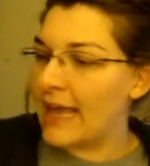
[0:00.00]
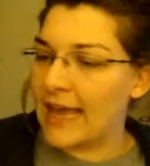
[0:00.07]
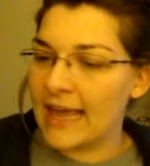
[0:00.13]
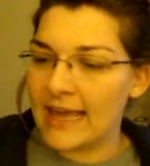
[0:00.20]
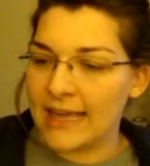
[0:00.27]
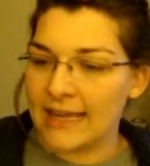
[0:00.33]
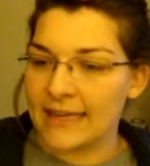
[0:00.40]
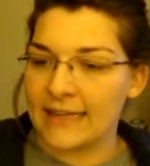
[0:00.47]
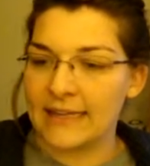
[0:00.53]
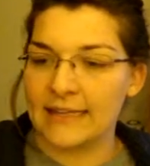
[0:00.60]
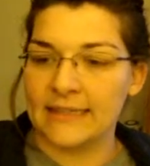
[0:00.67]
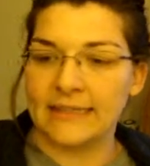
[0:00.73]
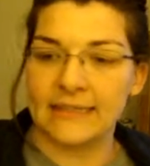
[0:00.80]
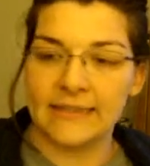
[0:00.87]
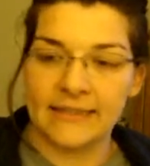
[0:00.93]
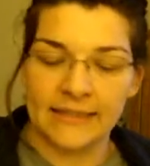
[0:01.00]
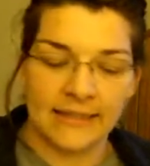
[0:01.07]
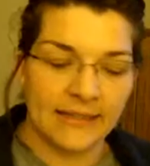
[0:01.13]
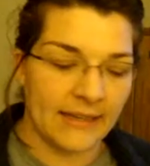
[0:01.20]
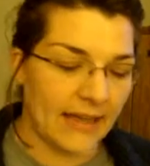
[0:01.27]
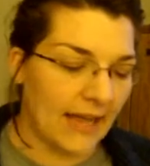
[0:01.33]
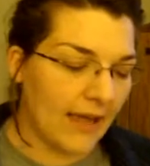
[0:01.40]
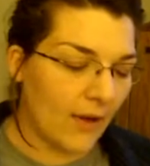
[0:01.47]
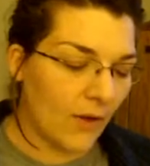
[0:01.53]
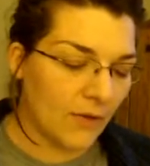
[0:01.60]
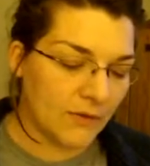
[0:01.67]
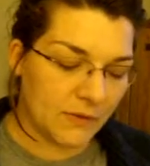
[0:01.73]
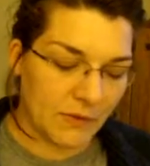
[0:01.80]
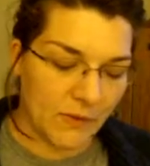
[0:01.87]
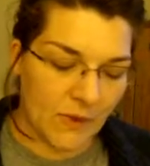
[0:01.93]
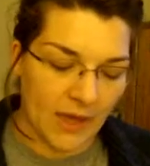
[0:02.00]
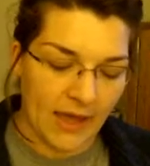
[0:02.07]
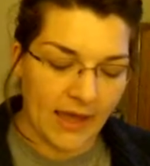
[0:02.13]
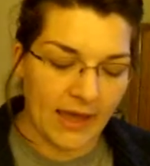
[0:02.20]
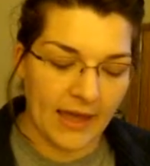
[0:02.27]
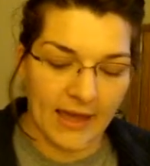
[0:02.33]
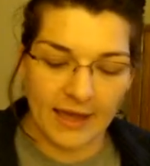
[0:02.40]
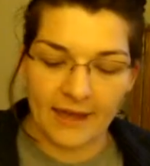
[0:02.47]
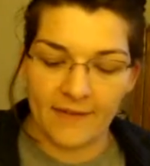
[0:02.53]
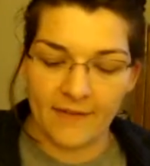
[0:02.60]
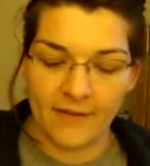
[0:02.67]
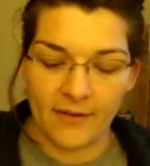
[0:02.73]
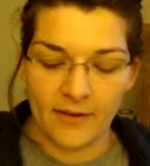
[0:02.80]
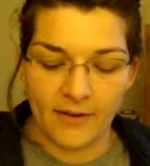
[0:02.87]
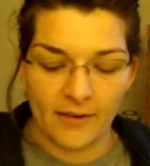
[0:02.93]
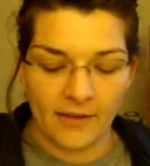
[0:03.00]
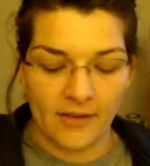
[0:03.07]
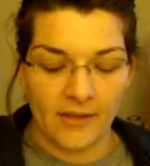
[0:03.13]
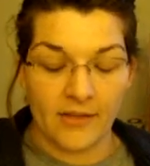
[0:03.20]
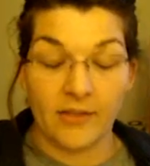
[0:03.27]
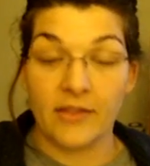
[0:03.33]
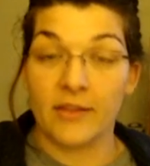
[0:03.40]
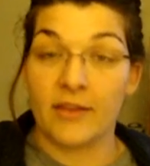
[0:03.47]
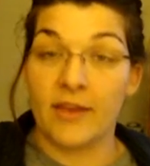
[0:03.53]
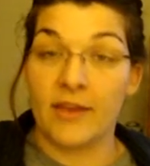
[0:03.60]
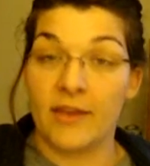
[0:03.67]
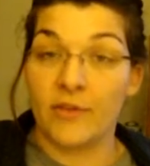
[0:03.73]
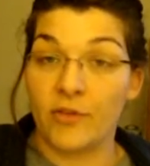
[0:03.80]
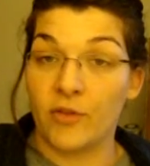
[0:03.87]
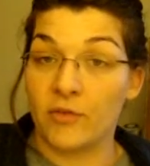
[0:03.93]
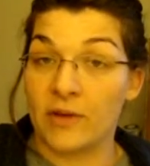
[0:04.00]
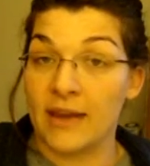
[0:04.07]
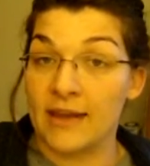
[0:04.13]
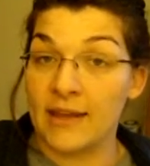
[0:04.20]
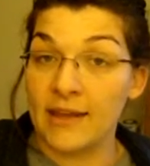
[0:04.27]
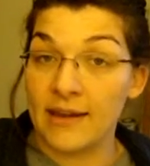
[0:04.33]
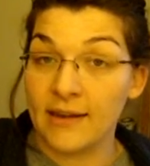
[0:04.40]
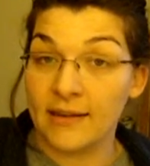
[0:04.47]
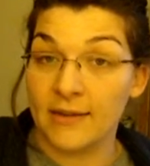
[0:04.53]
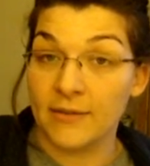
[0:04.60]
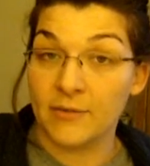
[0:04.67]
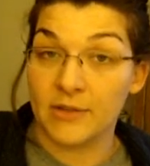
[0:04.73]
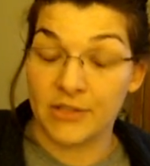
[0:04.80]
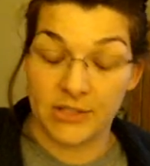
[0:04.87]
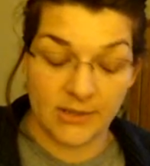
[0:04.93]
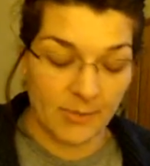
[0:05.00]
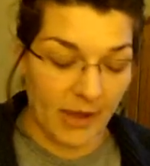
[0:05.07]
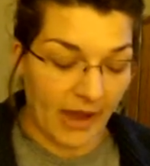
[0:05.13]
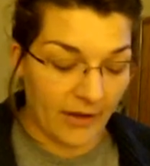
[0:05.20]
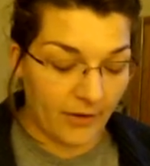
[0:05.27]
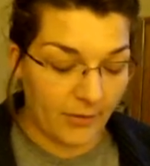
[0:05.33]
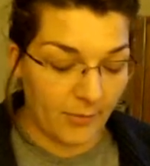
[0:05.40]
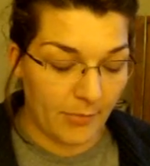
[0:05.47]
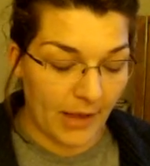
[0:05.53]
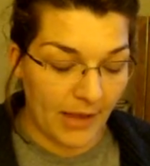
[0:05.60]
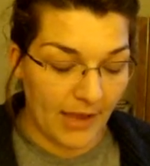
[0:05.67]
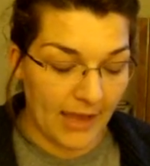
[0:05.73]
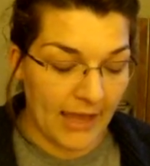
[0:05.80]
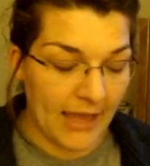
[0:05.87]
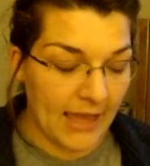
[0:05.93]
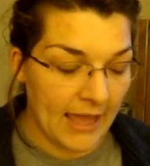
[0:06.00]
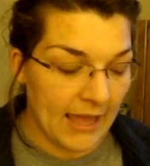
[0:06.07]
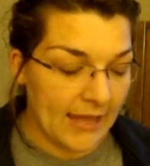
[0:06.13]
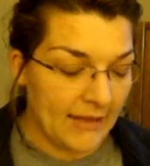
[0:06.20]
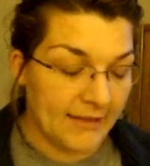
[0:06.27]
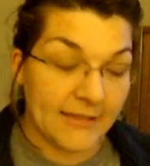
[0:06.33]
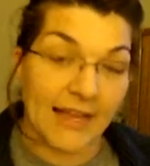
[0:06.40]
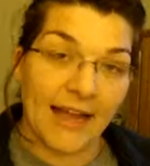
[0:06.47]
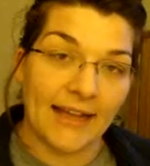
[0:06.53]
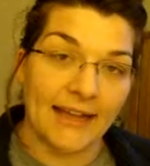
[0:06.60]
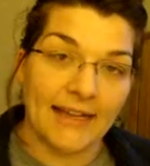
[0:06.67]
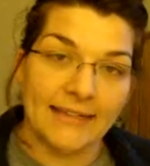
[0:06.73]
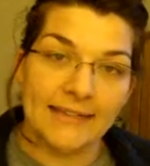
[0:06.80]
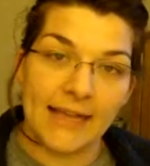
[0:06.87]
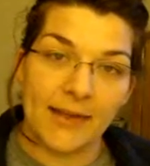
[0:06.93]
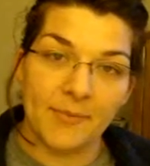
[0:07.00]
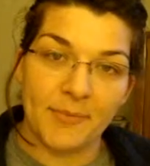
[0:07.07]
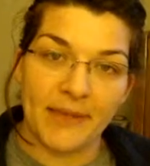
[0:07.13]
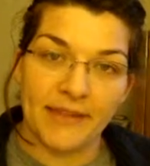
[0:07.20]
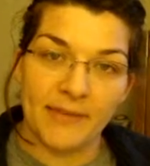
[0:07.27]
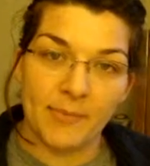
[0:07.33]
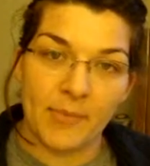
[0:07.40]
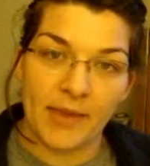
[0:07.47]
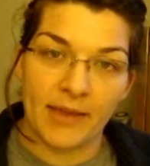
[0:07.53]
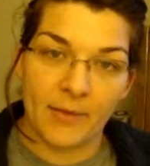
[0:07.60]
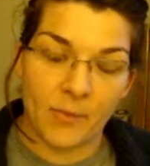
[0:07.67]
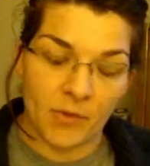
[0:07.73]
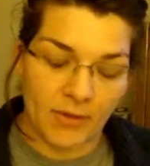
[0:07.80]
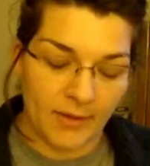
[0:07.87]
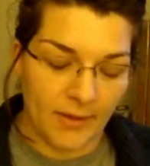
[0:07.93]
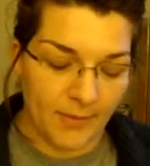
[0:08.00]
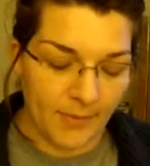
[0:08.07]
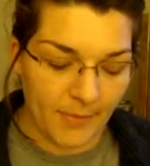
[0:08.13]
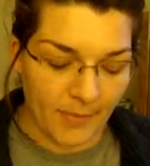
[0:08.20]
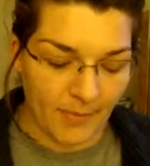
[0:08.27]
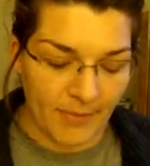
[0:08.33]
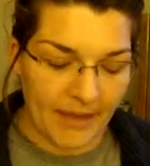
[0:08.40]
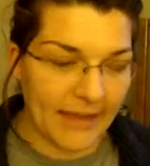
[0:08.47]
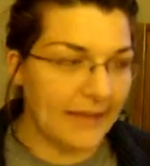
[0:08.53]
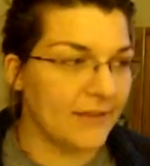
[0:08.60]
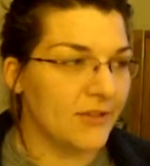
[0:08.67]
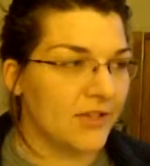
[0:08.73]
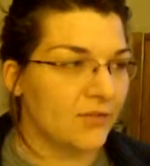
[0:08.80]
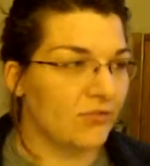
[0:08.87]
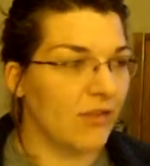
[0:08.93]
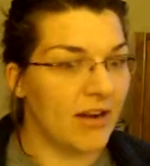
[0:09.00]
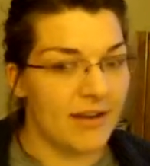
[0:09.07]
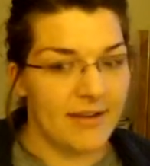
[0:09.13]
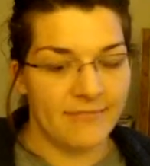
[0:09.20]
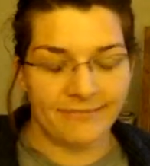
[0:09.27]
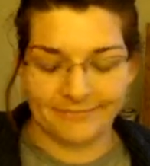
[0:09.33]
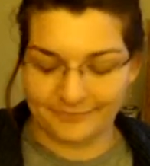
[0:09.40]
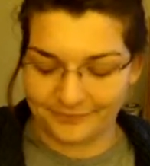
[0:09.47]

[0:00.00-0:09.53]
And I also had the Serrated, which is a pattern by Stockinette Zombies, Megan Williams. Megan just run it.